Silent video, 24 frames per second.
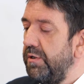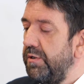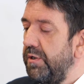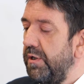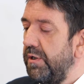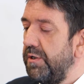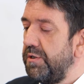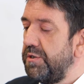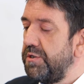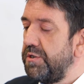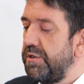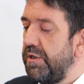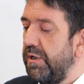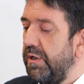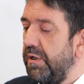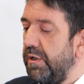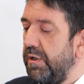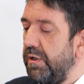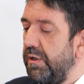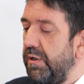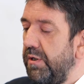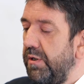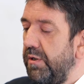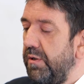
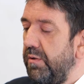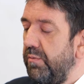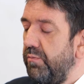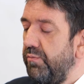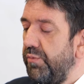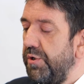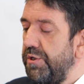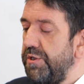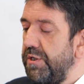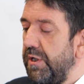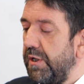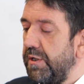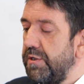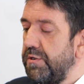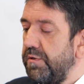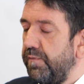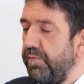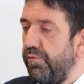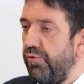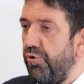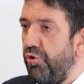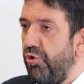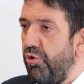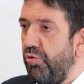that protects the
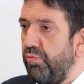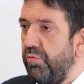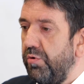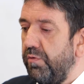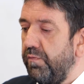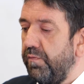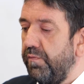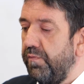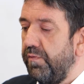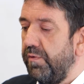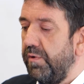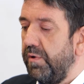form of